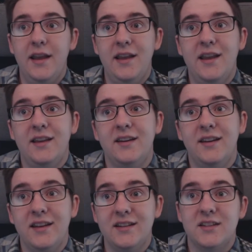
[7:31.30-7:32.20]
and
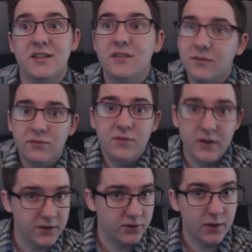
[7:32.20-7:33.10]
it's
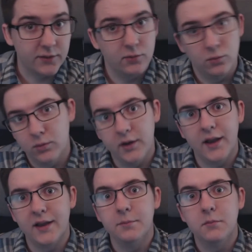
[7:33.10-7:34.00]
very stressful when
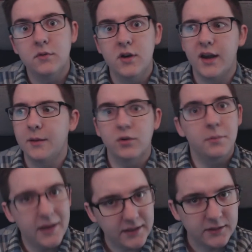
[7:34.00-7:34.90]
I'm not able to
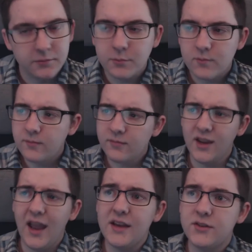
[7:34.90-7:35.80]
make it.
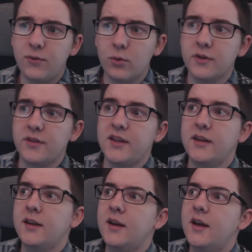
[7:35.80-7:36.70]
As for
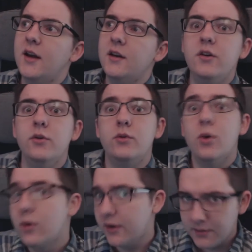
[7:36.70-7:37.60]
the
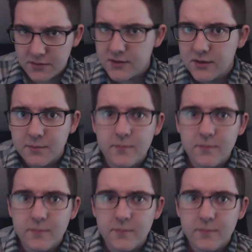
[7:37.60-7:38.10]
tutorials,